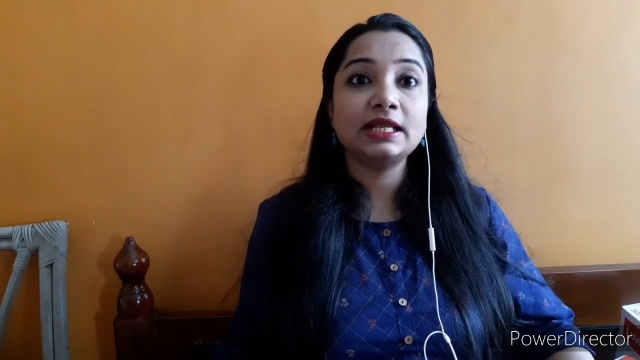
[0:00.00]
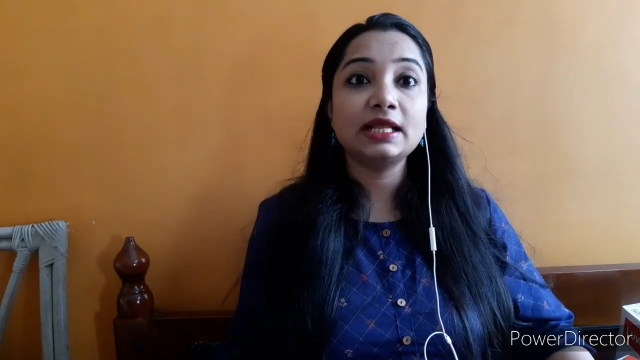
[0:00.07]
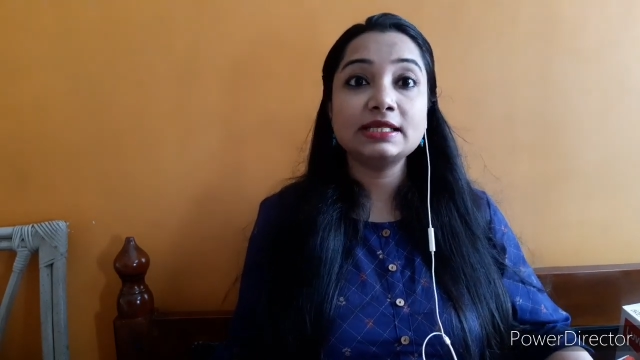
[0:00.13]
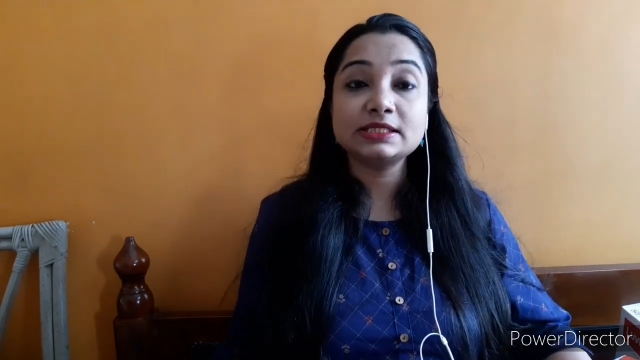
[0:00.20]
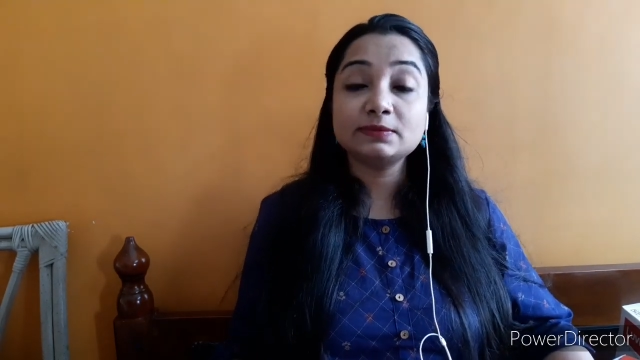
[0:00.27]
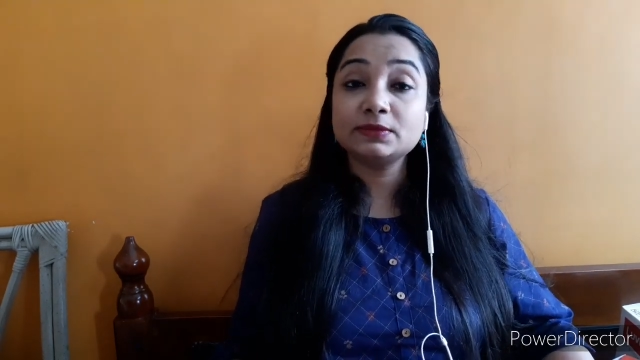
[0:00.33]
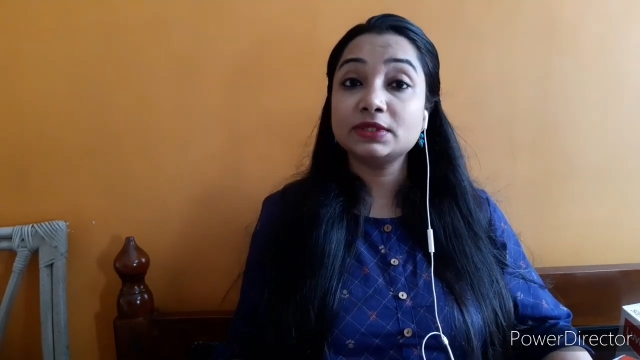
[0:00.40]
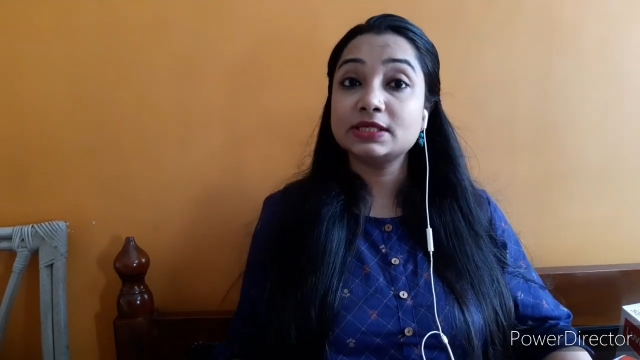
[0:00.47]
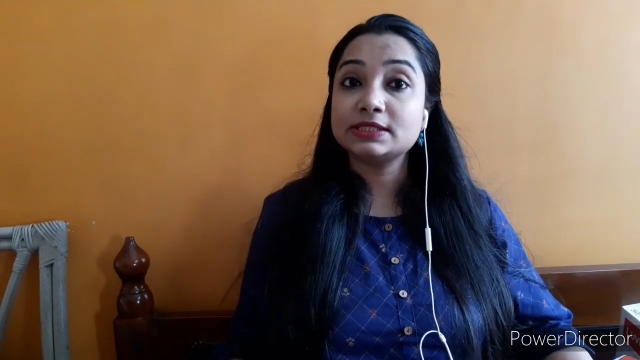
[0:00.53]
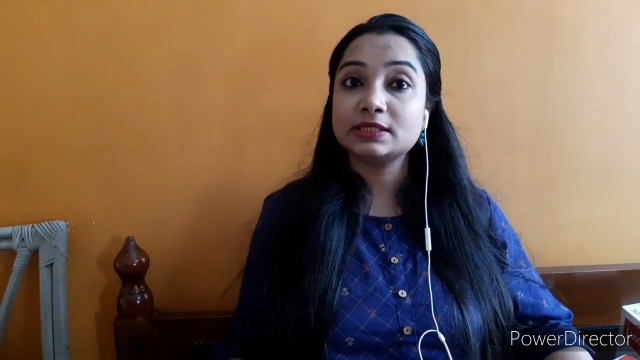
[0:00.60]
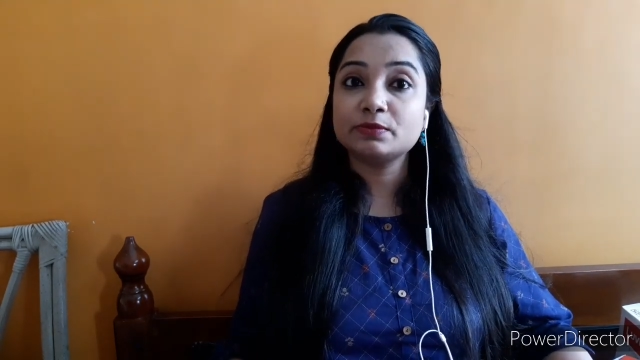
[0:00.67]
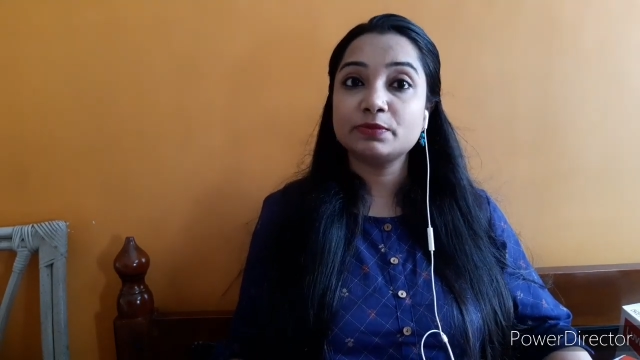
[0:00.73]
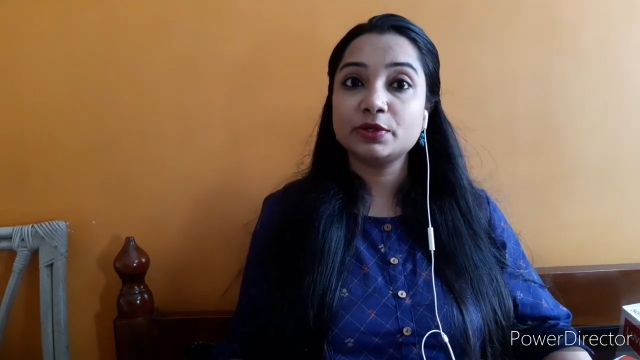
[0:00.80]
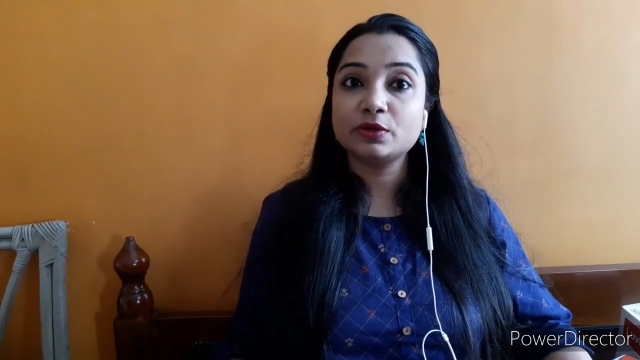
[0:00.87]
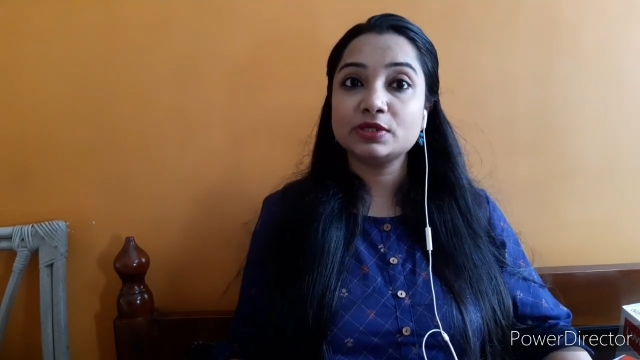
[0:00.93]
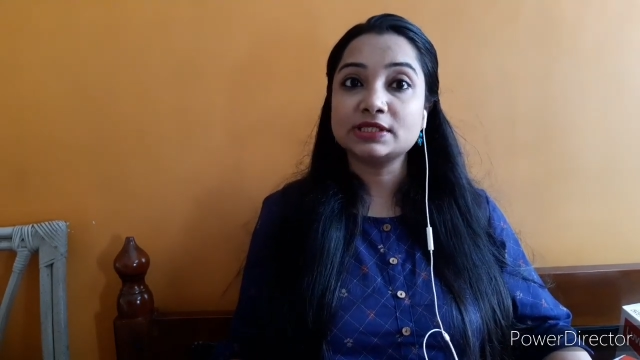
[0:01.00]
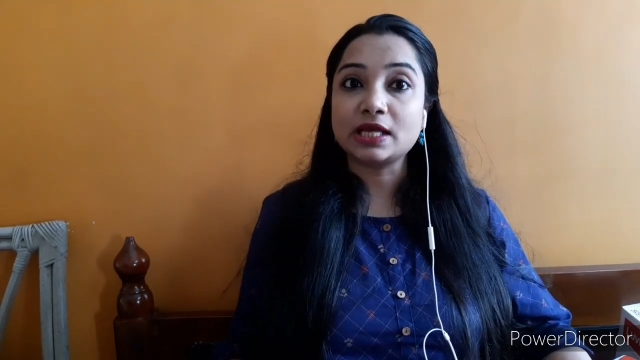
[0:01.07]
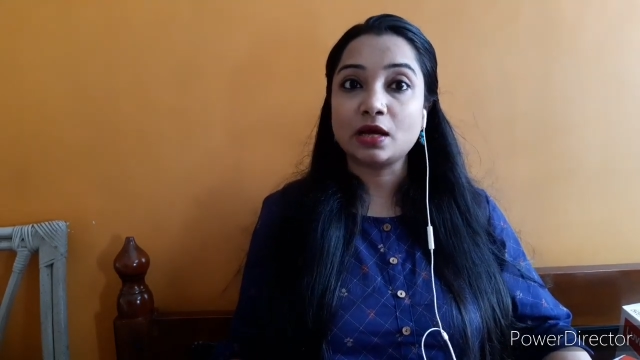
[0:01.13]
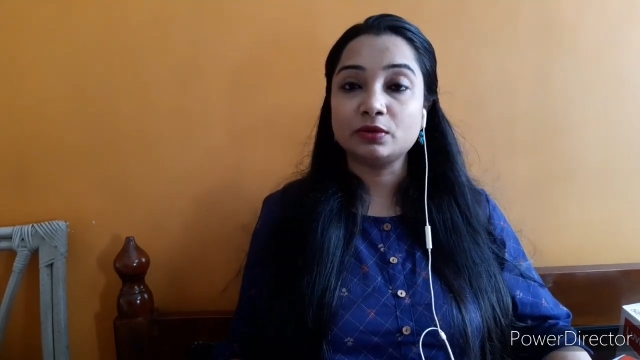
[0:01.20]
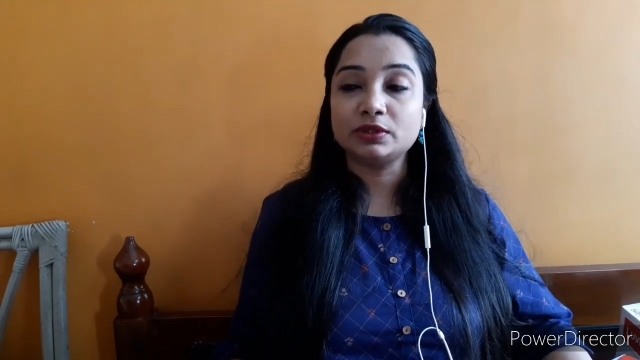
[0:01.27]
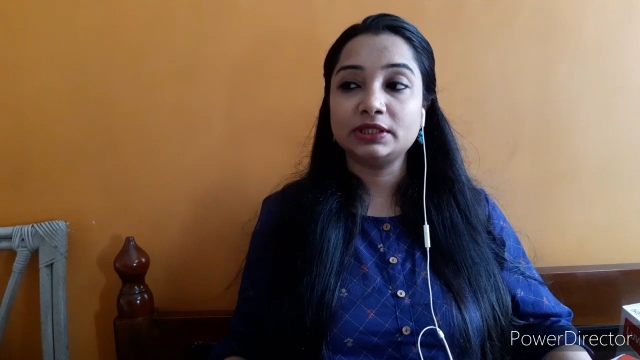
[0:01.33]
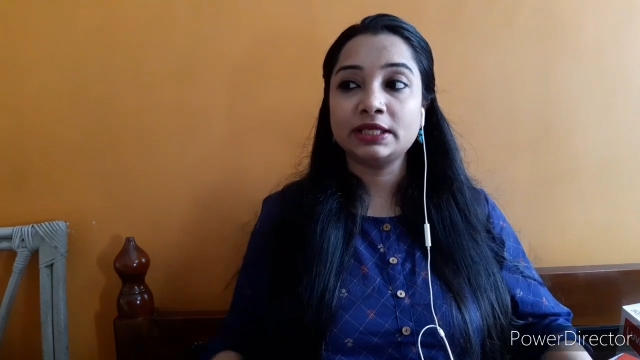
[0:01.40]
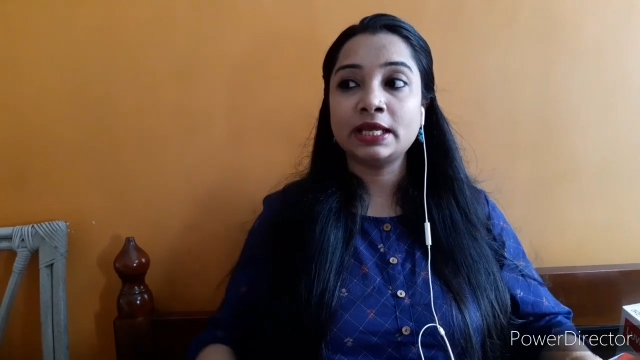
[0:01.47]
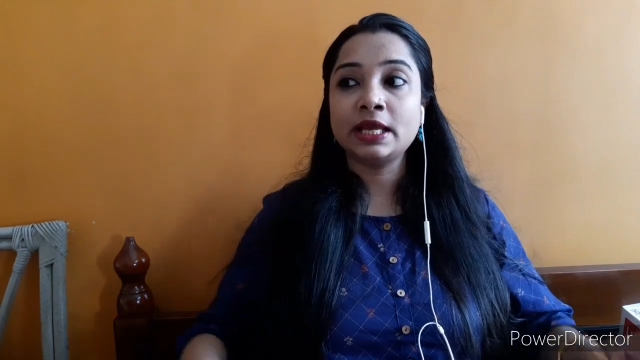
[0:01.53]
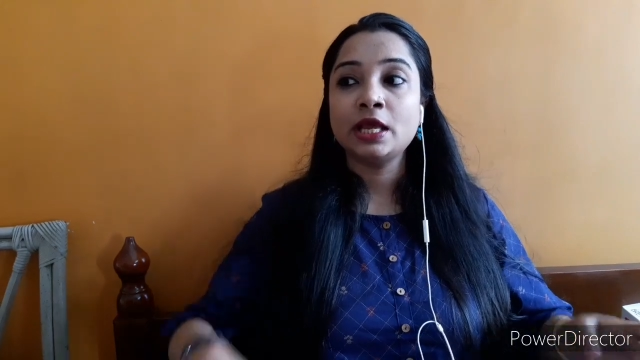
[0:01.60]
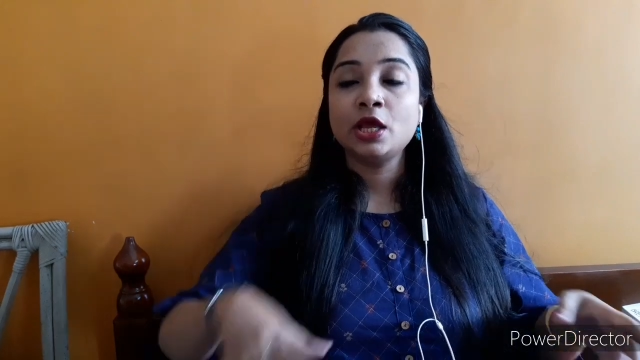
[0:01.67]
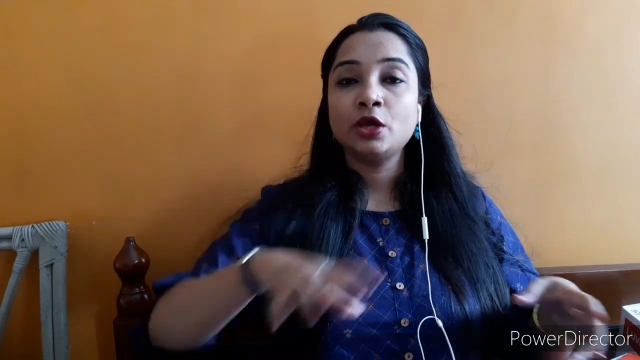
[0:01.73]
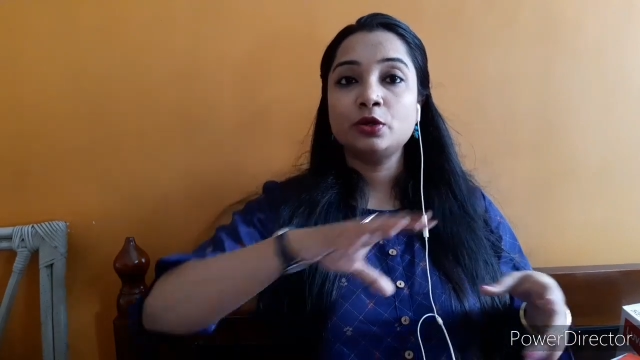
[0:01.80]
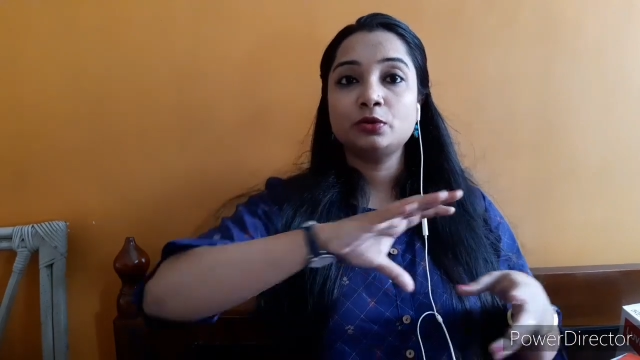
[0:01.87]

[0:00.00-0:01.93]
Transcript: There are some nursing pillows out there